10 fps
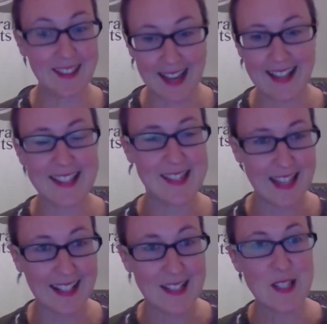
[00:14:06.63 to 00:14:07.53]
That
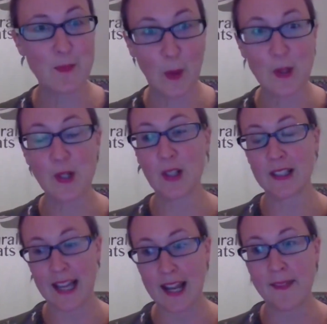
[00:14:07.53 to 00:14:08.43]
is spot
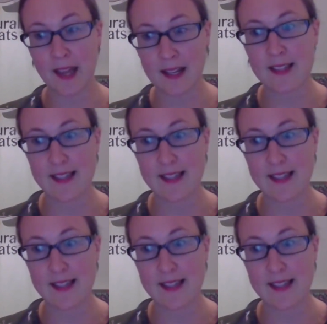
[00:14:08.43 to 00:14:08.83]
on. That is